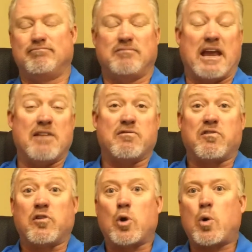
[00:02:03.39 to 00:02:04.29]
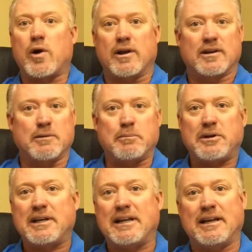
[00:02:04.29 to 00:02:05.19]
in Florida,
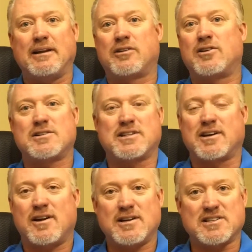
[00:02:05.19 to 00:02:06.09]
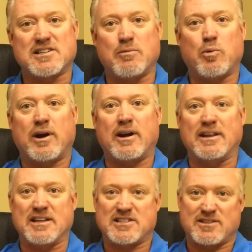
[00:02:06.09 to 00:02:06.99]
completely across the continent somewhere, in
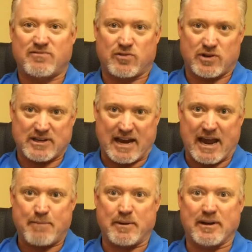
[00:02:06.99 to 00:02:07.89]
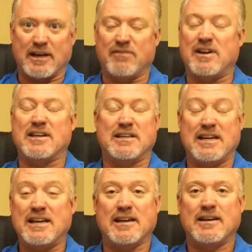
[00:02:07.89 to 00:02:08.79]
this for it to happen. And if it
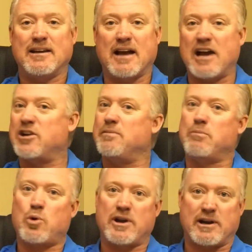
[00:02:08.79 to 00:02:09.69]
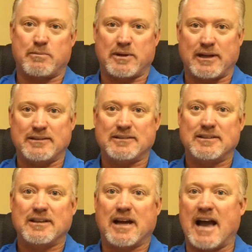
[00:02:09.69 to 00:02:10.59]
did, I couldn't board an airplane.
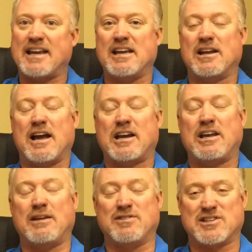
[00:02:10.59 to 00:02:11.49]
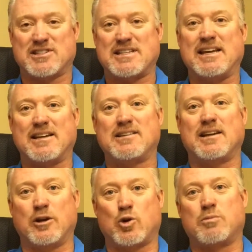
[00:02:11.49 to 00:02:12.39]
I can't even sit
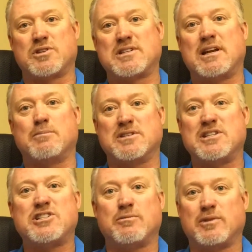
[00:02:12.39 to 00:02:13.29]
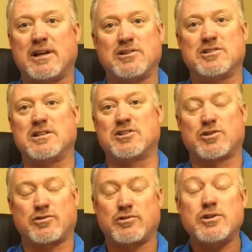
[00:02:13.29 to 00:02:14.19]
in a normal sitting position without just
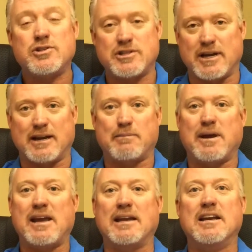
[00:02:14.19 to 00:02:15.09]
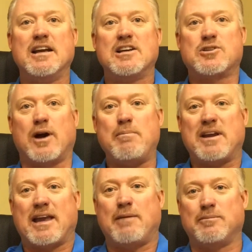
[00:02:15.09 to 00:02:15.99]
excruciating pain. So I
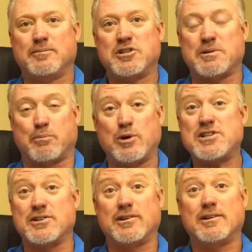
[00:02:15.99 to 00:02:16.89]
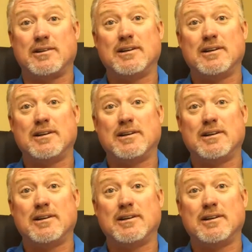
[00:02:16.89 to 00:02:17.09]
became just a prisoner